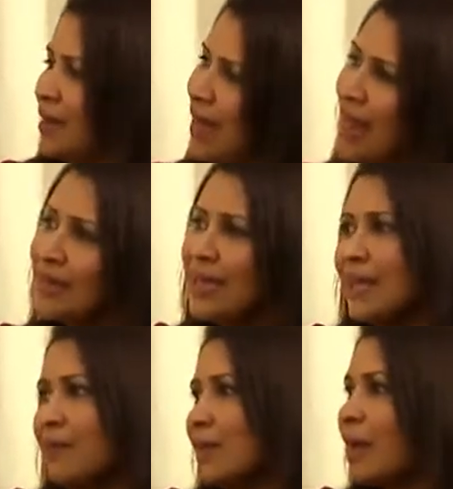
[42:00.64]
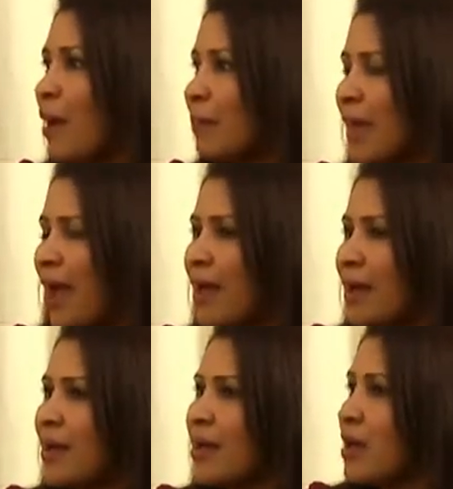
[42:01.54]
And that day he will come there.
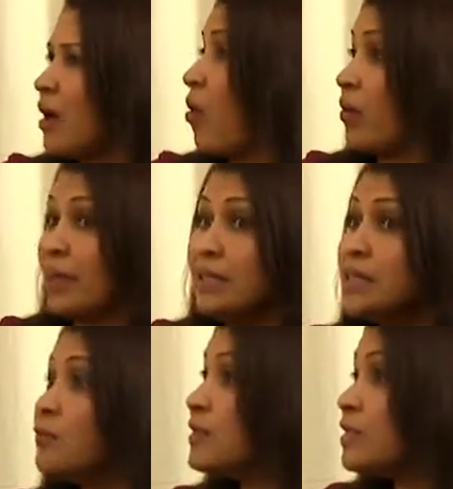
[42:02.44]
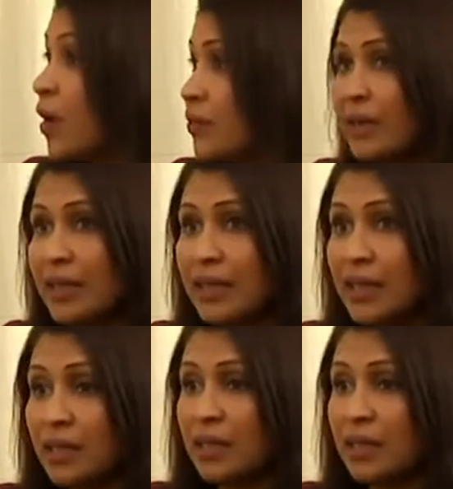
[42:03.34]
Or else if he's not ready,